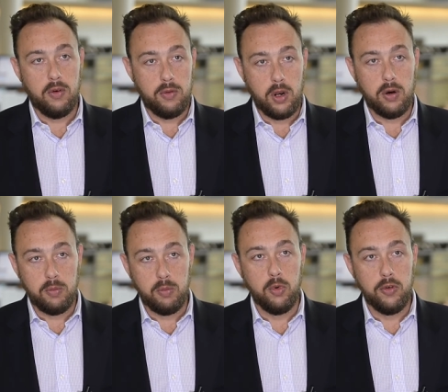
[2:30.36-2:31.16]
you know,
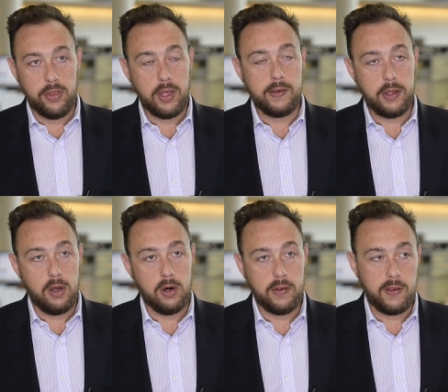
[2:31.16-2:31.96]
move things
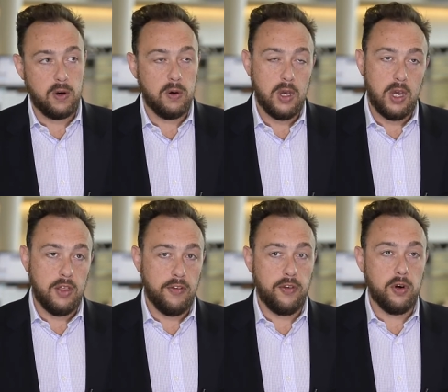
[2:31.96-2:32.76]
along. So
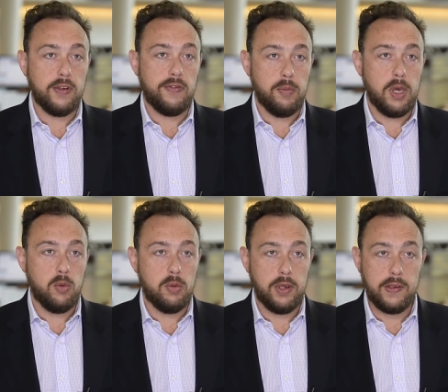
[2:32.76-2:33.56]
the focus for me
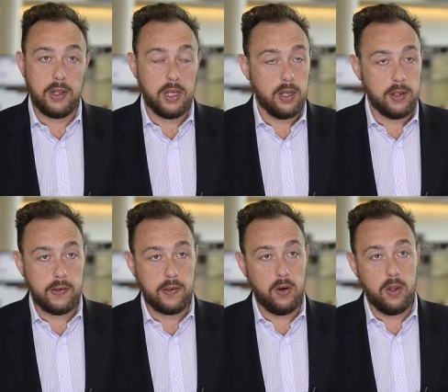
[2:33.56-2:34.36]
would be something like the
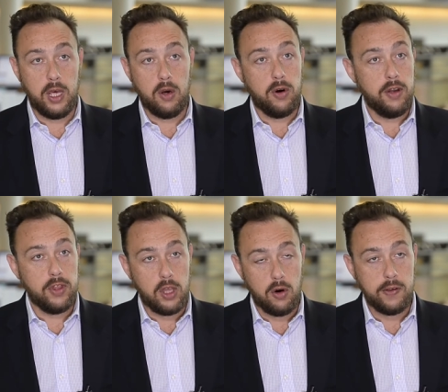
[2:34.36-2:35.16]
sterling or
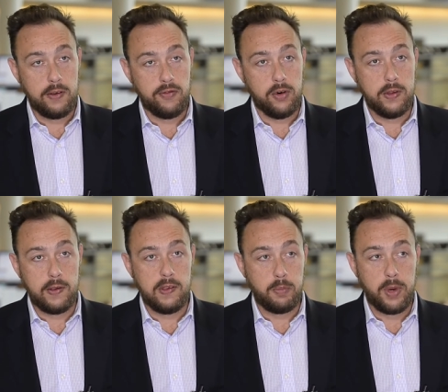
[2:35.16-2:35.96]
even the Aussie, for
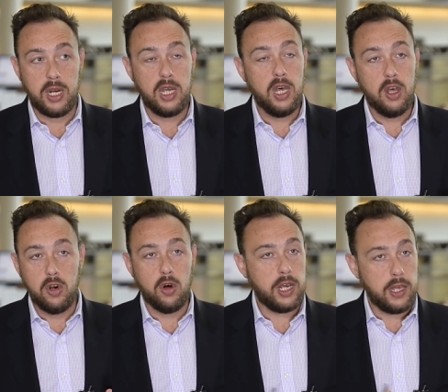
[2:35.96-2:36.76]
instance, but
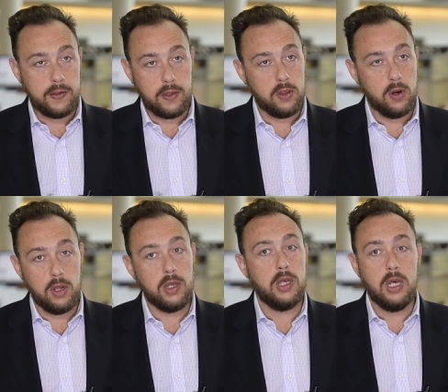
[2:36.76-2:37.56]
not against the
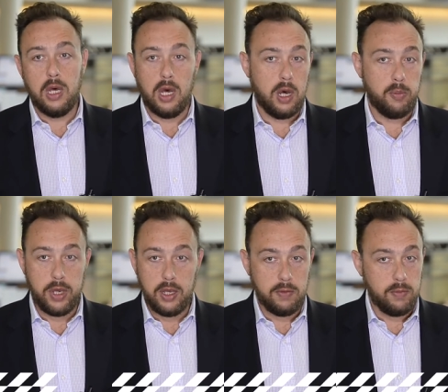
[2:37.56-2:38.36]
dollar, uh,
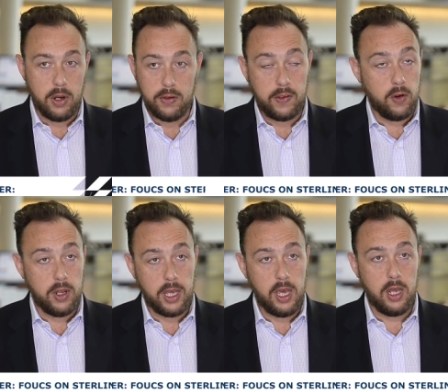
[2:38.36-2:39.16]
be it you know
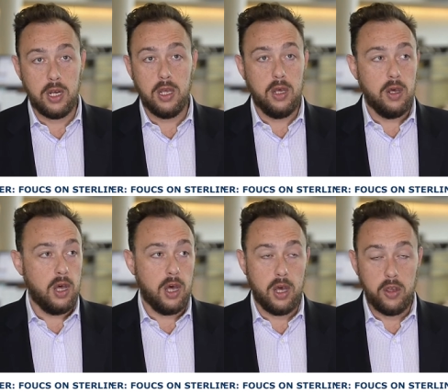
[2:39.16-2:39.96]
sterling yen,
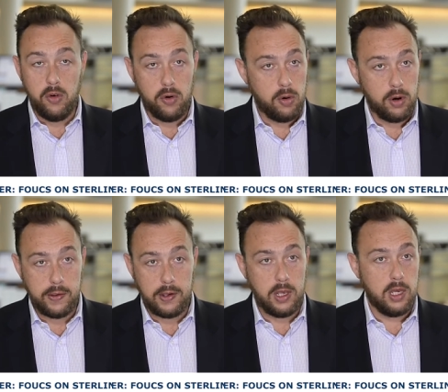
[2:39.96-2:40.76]
uh, euro
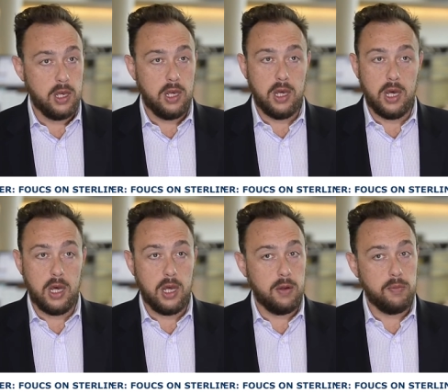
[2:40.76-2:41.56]
Aussie,
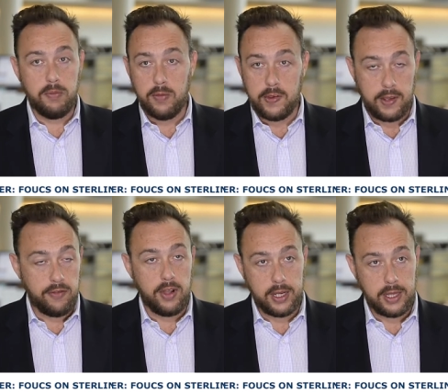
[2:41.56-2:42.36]
uh,
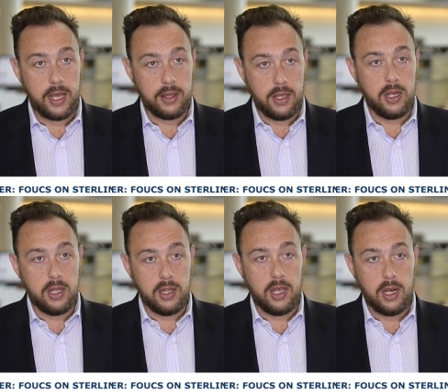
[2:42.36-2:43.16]
stuff like that.
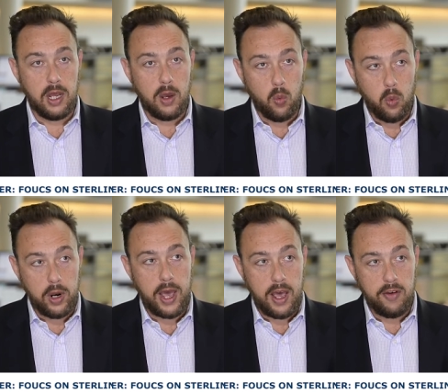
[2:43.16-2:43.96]
That that
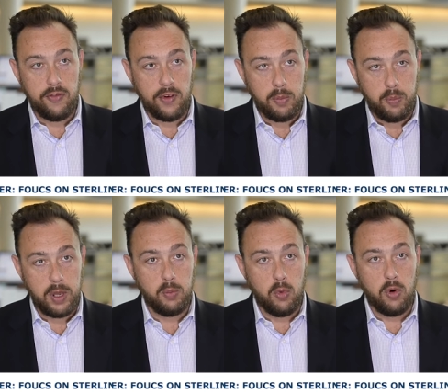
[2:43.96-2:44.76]
would have a
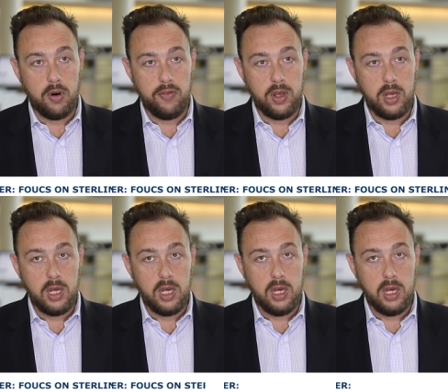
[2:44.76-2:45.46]
bit more of a